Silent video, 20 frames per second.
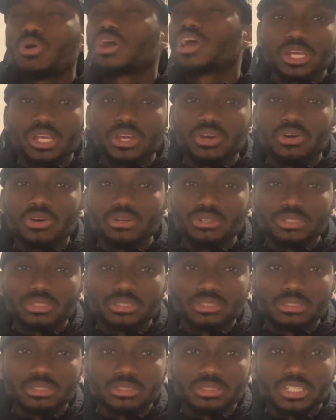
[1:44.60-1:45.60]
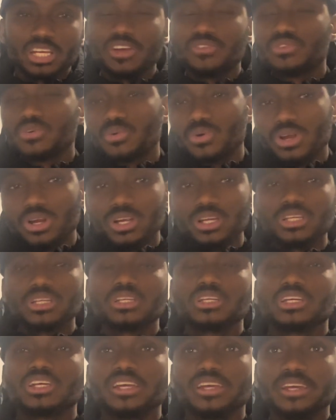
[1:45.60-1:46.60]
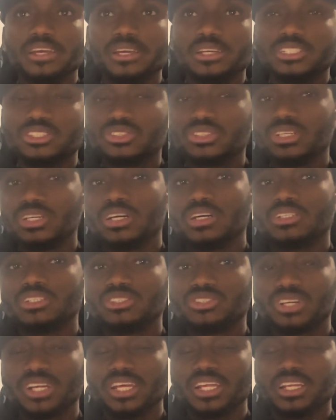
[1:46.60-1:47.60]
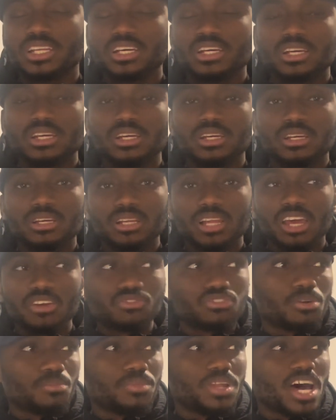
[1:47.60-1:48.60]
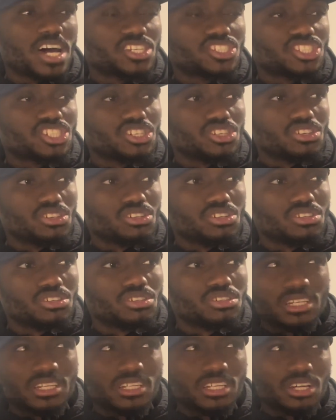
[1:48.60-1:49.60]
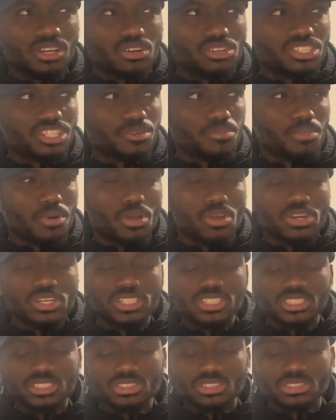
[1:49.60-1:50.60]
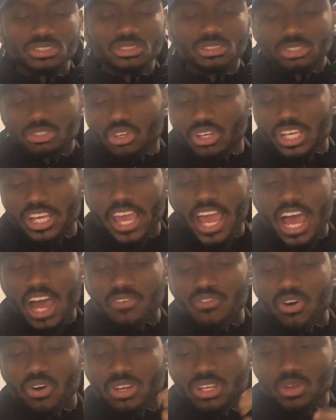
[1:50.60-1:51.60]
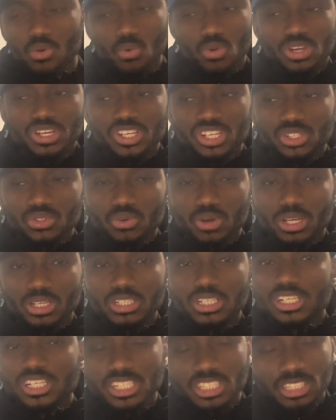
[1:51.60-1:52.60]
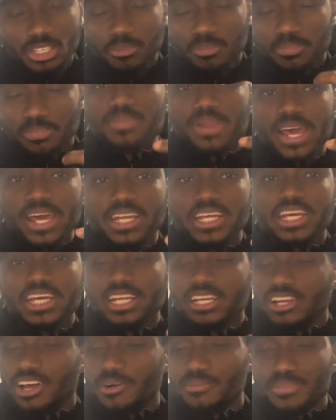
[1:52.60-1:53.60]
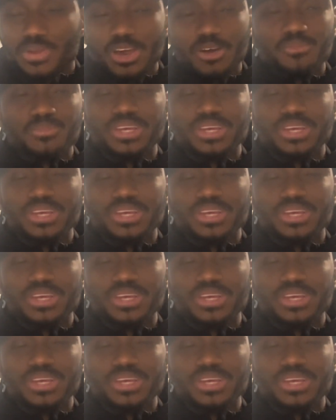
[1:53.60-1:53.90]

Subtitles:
He go everywhere he trained, like from Lazio. He coached Bologna too, so he have only this one. He's a plan A, not plan B.